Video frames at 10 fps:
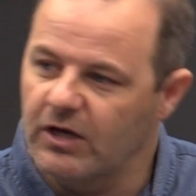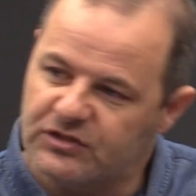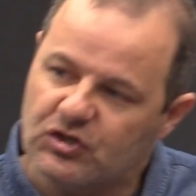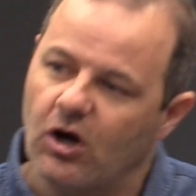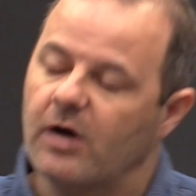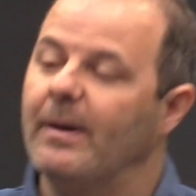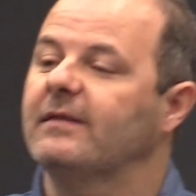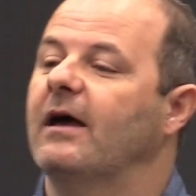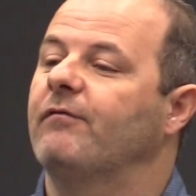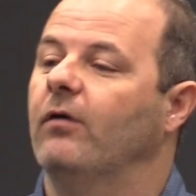So let's talk
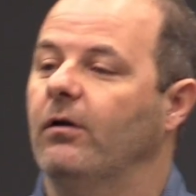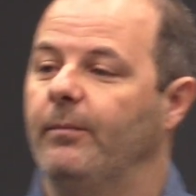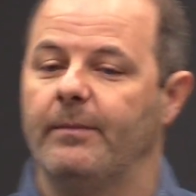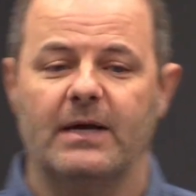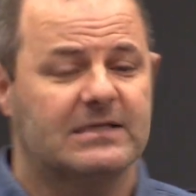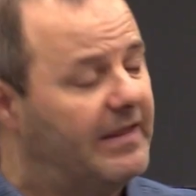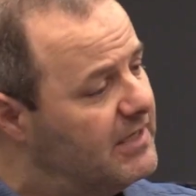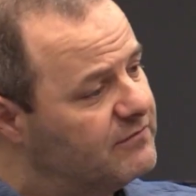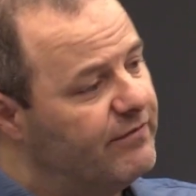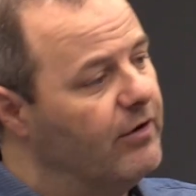about that for a little bit, because I
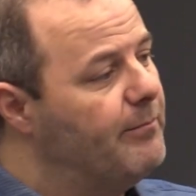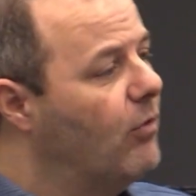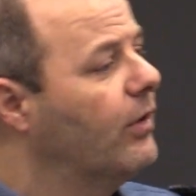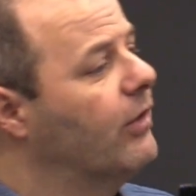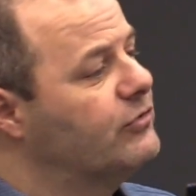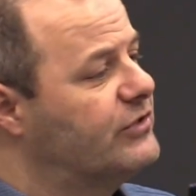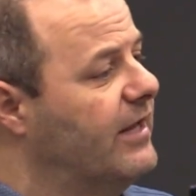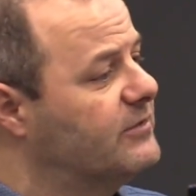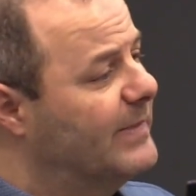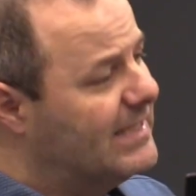think it's very important to
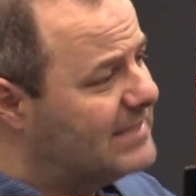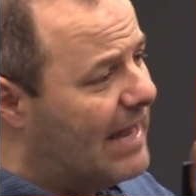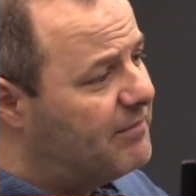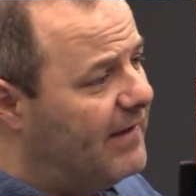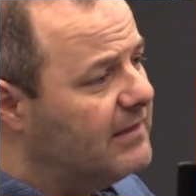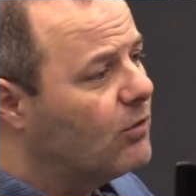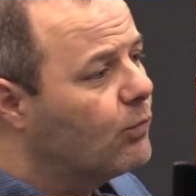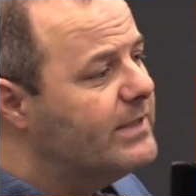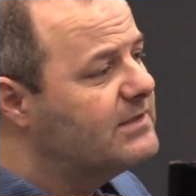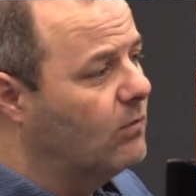understand this, because I think the
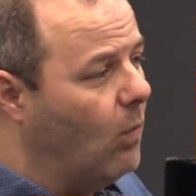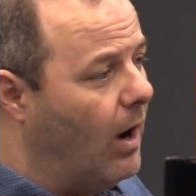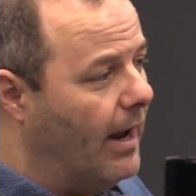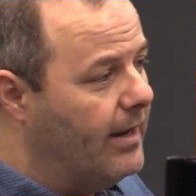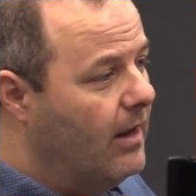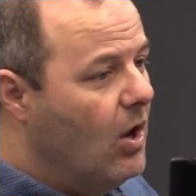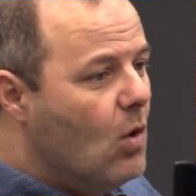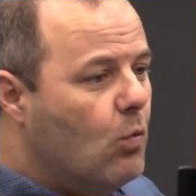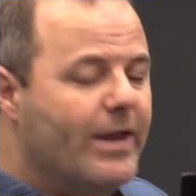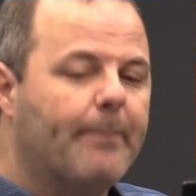reason why
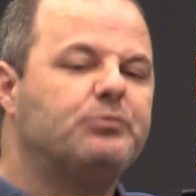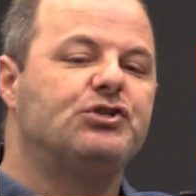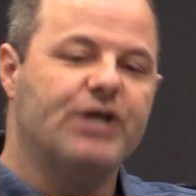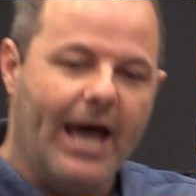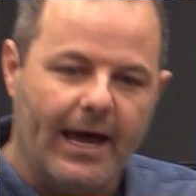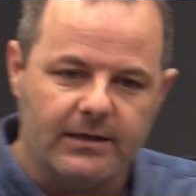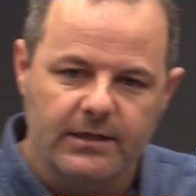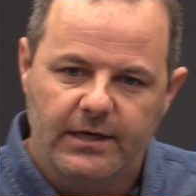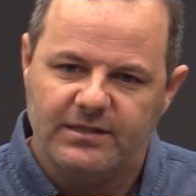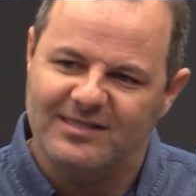we
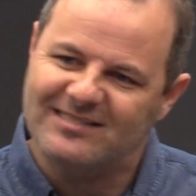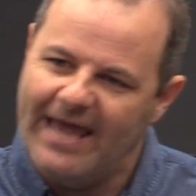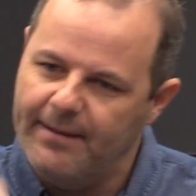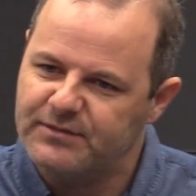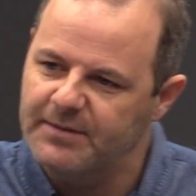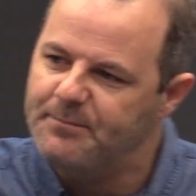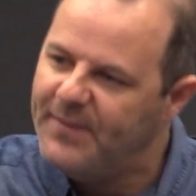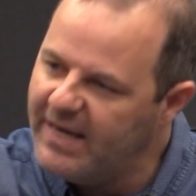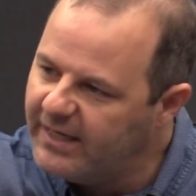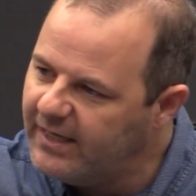object to Sampson
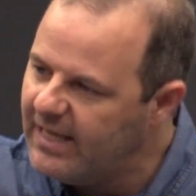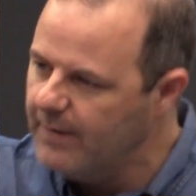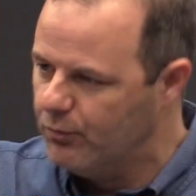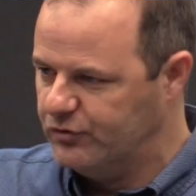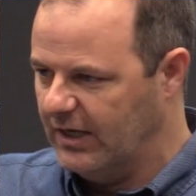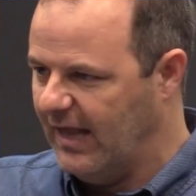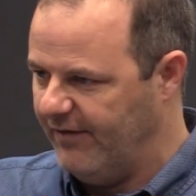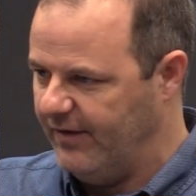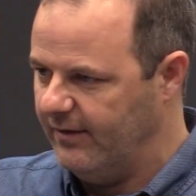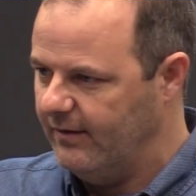being in Hebrews
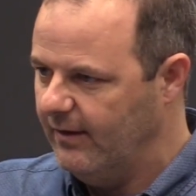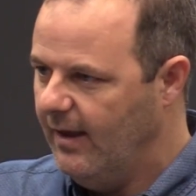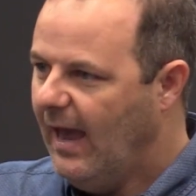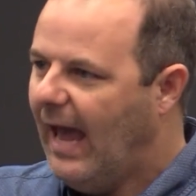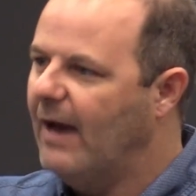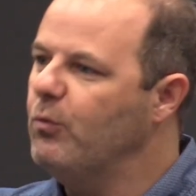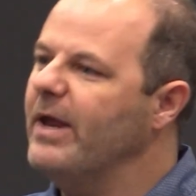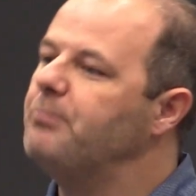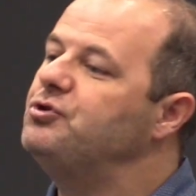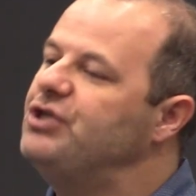11, and
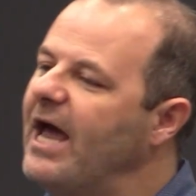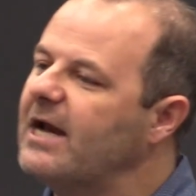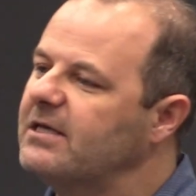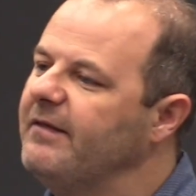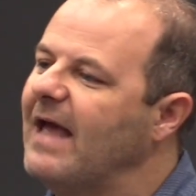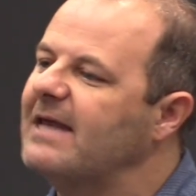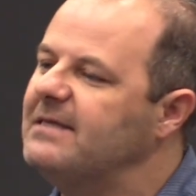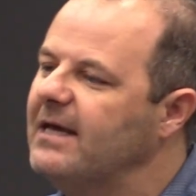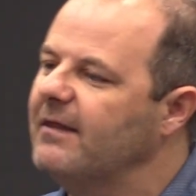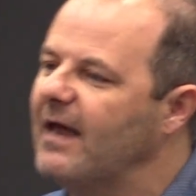we object to the
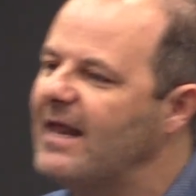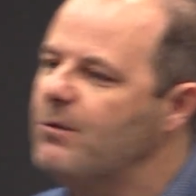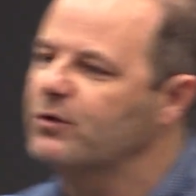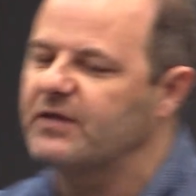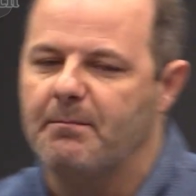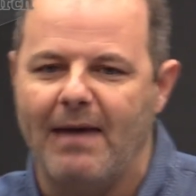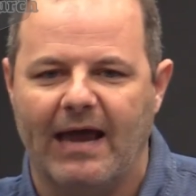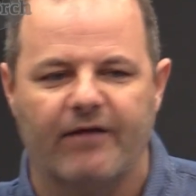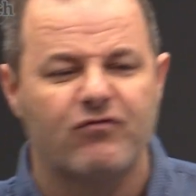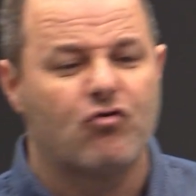idea that he was a
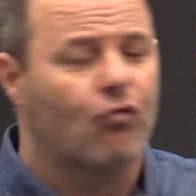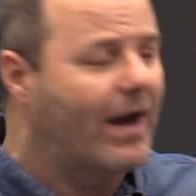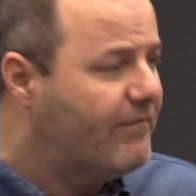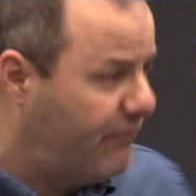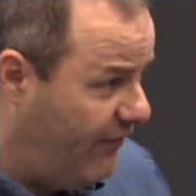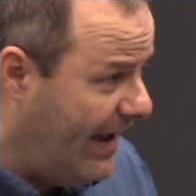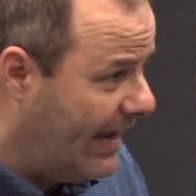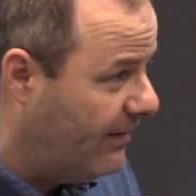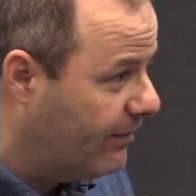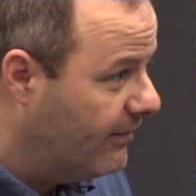man of great
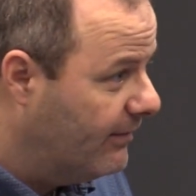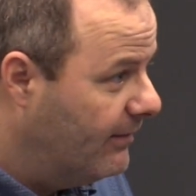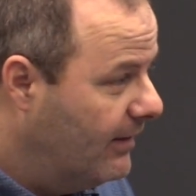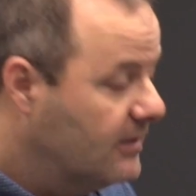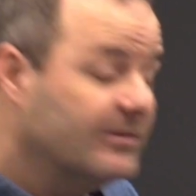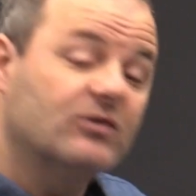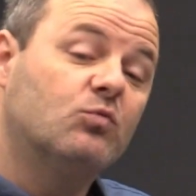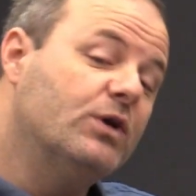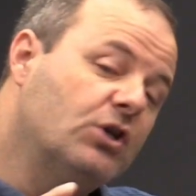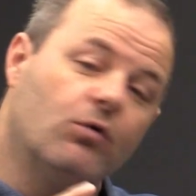faith, is
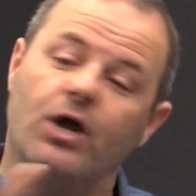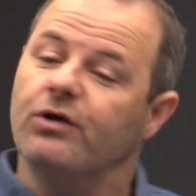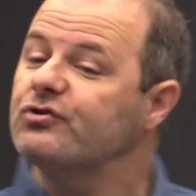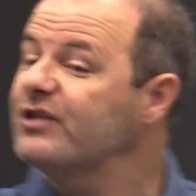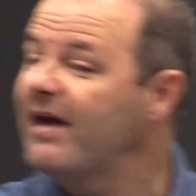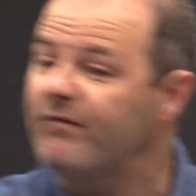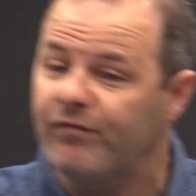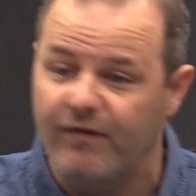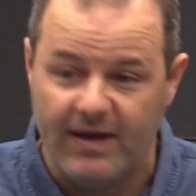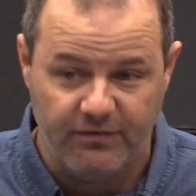because we don't understand
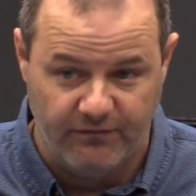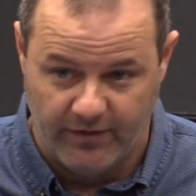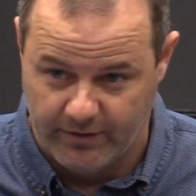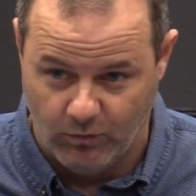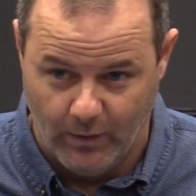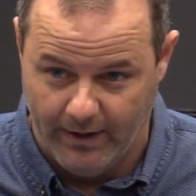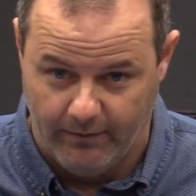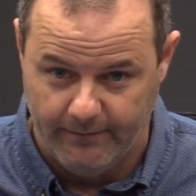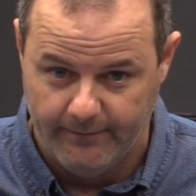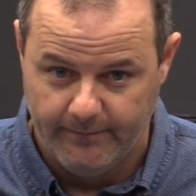faith very well.